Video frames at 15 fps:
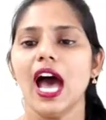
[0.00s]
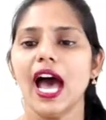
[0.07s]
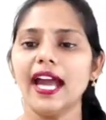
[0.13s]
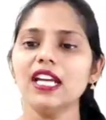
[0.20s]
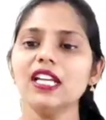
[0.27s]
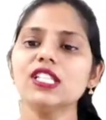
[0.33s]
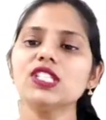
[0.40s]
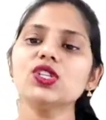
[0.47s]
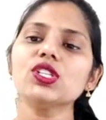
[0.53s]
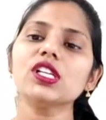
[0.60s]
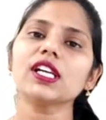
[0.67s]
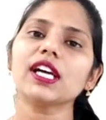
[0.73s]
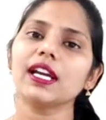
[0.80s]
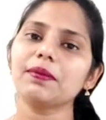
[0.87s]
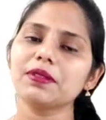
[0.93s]
and
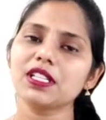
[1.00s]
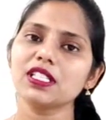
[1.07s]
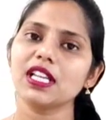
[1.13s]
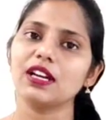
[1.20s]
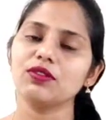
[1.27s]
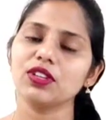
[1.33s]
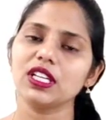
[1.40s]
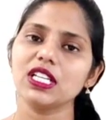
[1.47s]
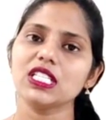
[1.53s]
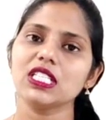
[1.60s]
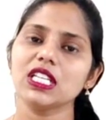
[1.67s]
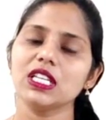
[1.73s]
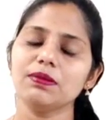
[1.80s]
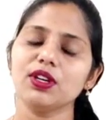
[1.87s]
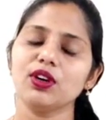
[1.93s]
institutional corruption that we can
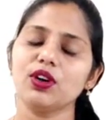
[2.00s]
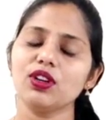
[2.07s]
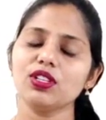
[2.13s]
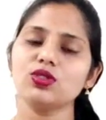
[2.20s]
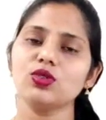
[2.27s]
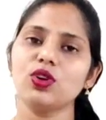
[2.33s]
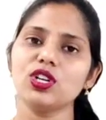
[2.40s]
see because